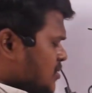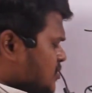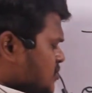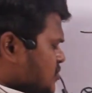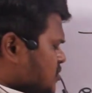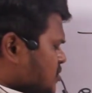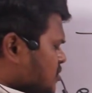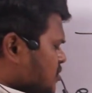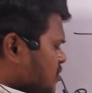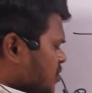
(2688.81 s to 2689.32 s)

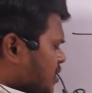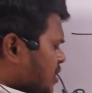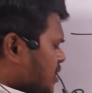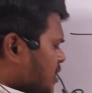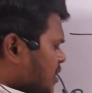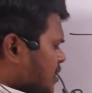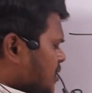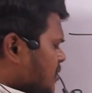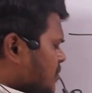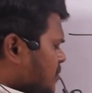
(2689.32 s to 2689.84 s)
So
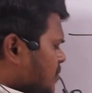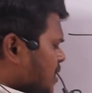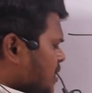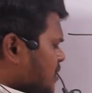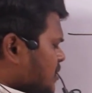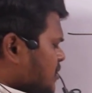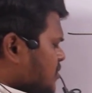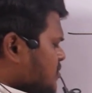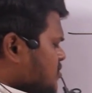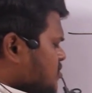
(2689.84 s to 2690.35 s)
N
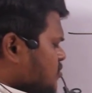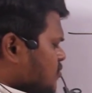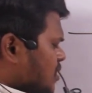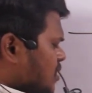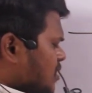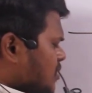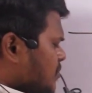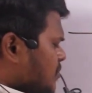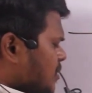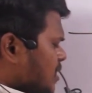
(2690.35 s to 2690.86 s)
minus
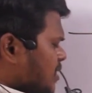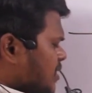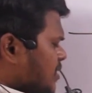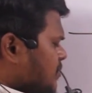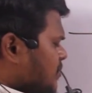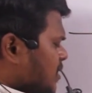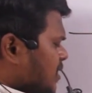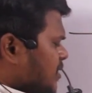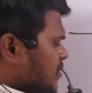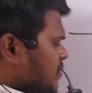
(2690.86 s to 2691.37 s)
1
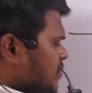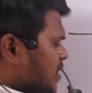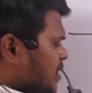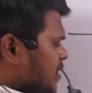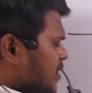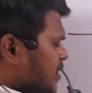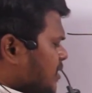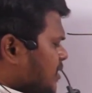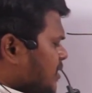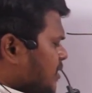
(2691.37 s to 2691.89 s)
multiplied by
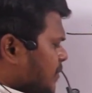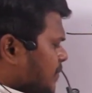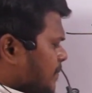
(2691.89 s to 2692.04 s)
E.